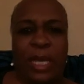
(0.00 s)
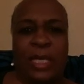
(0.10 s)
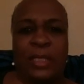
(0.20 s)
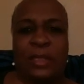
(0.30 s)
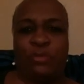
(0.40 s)

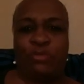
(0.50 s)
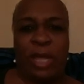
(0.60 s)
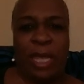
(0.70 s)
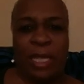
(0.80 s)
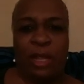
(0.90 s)
It's
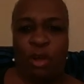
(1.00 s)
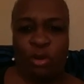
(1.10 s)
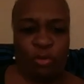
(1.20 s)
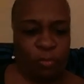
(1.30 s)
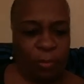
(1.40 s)
red
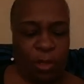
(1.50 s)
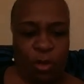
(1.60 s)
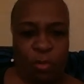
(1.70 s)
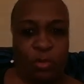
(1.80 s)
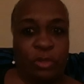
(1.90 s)
all over my
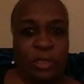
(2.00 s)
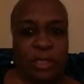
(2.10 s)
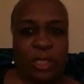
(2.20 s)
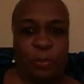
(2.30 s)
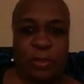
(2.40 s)
arm. You can
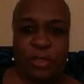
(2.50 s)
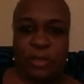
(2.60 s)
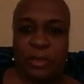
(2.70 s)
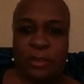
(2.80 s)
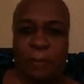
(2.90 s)
see the
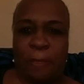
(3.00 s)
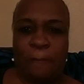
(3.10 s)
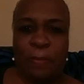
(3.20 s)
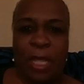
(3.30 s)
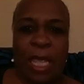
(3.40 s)
pictures.
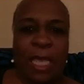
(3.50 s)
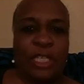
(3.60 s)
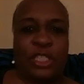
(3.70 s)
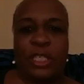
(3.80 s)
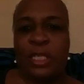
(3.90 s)
And
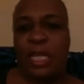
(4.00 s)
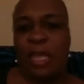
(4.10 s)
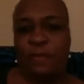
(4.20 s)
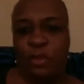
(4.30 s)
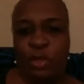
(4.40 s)
she didn't
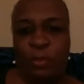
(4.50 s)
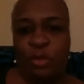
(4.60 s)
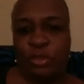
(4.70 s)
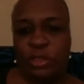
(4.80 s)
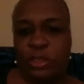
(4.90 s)
have no
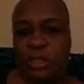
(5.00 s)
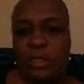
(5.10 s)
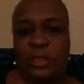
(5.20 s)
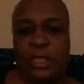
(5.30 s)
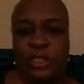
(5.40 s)
emotion. She
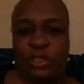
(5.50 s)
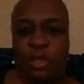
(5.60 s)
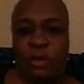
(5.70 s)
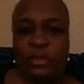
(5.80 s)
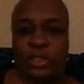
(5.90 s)
didn't say
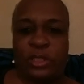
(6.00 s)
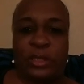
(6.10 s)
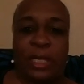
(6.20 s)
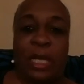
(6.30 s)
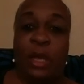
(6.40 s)
sorry. She
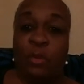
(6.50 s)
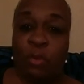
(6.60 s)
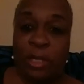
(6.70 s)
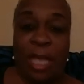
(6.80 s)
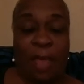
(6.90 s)
said,
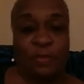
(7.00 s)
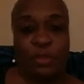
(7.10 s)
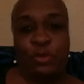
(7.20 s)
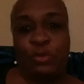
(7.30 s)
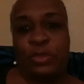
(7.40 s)
well, you have to
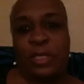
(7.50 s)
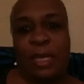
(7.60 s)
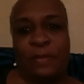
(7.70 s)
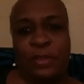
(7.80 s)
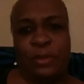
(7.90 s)
do what you
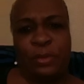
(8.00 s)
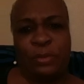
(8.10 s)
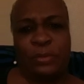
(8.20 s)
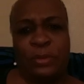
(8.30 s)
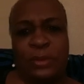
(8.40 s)
have to
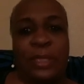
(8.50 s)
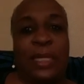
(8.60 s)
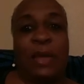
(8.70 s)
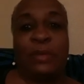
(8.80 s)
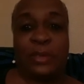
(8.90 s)
do. Now,
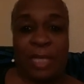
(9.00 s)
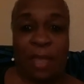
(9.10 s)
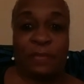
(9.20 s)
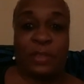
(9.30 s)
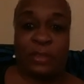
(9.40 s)
that was
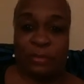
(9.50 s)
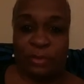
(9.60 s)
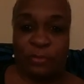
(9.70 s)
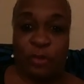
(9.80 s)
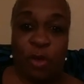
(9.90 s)
after
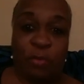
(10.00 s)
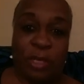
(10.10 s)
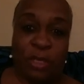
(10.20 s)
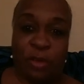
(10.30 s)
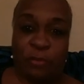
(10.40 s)
the phone
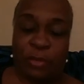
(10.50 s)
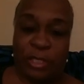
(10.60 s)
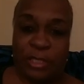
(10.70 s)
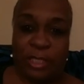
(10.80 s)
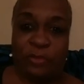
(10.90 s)
went off when
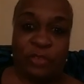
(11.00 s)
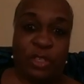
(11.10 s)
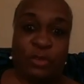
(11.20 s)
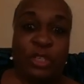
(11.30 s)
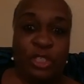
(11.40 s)
you see the video.